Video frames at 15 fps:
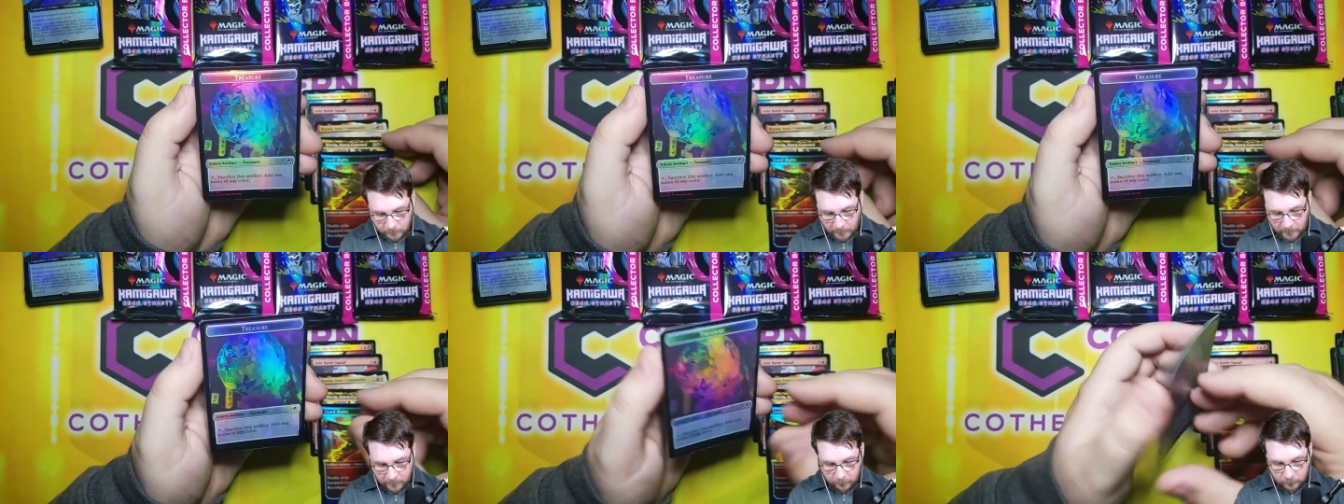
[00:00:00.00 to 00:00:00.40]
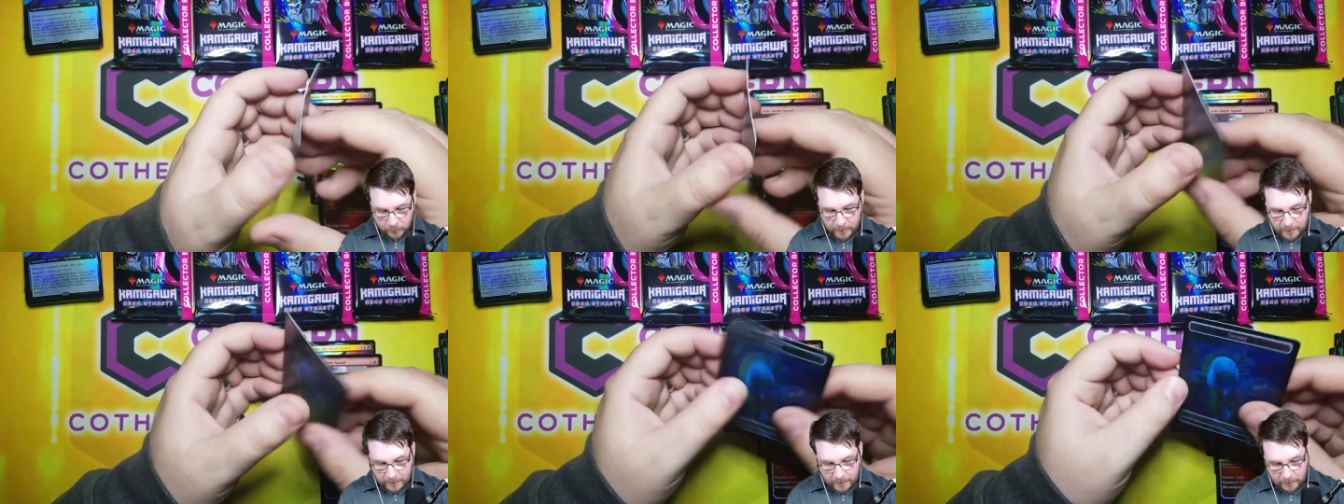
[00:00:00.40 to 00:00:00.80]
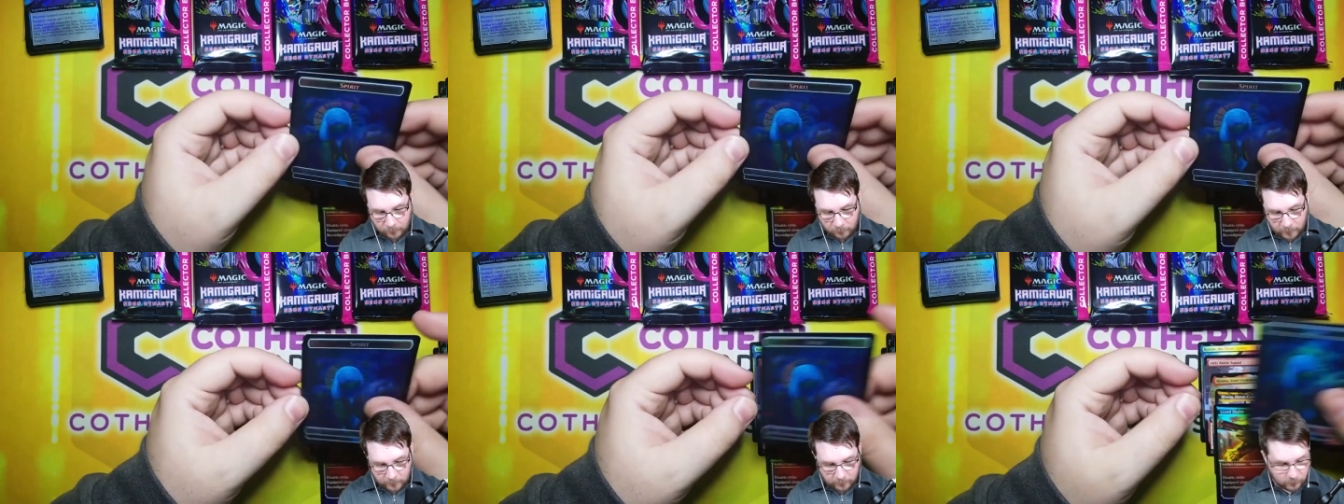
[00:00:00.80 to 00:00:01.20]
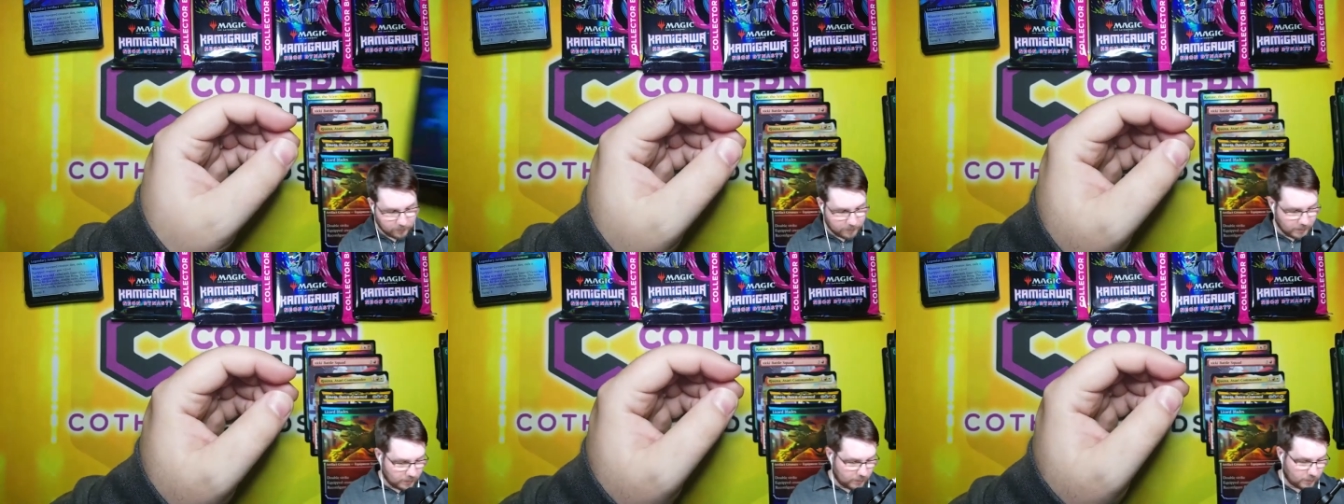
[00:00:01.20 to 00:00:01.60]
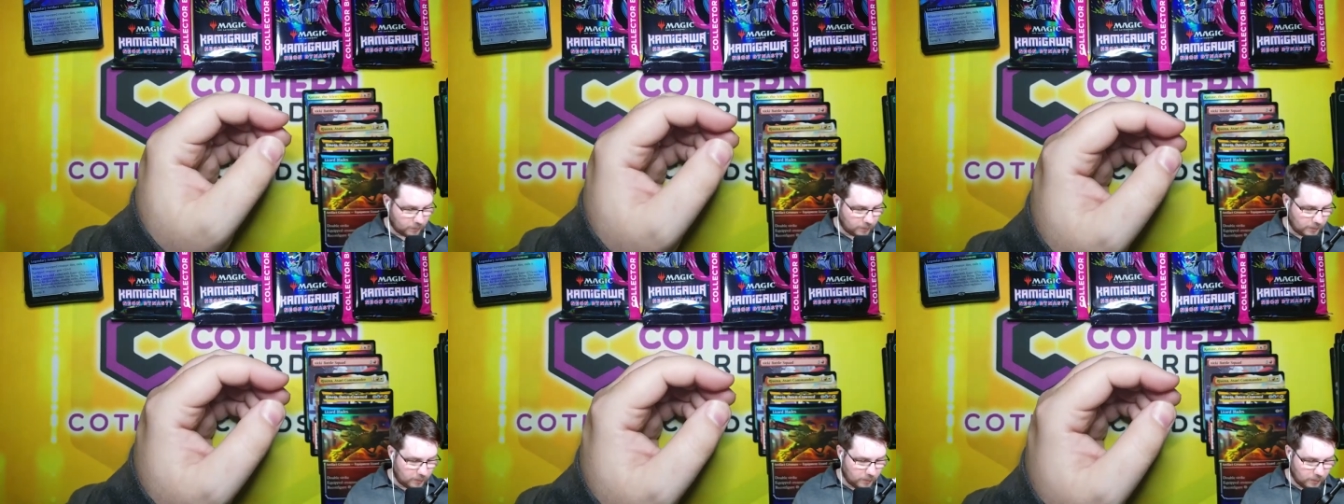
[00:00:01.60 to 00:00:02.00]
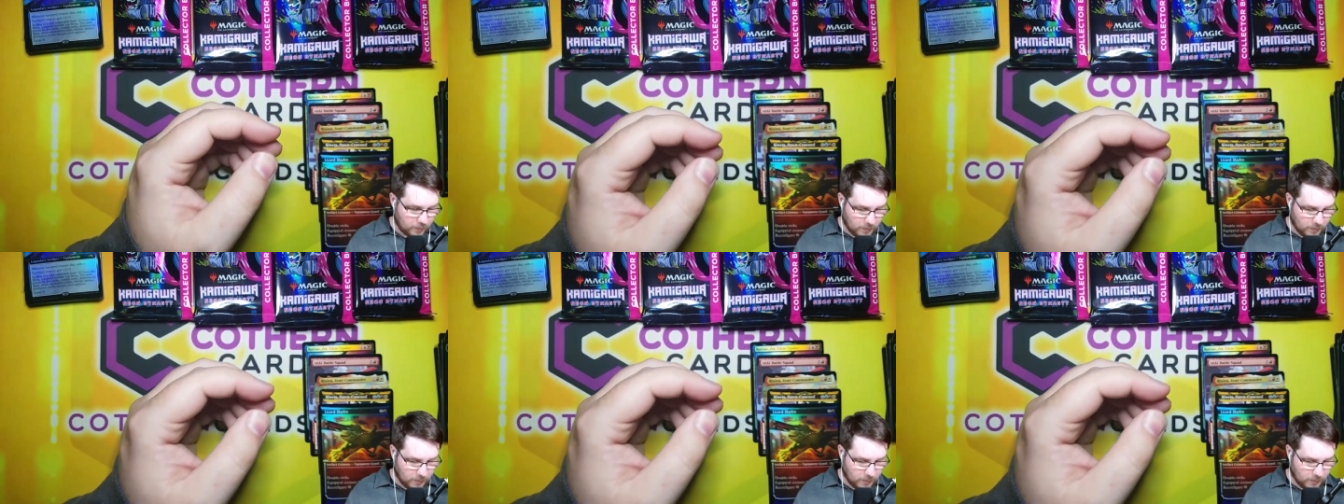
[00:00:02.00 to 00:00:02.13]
You also get a Treasure Spirit token.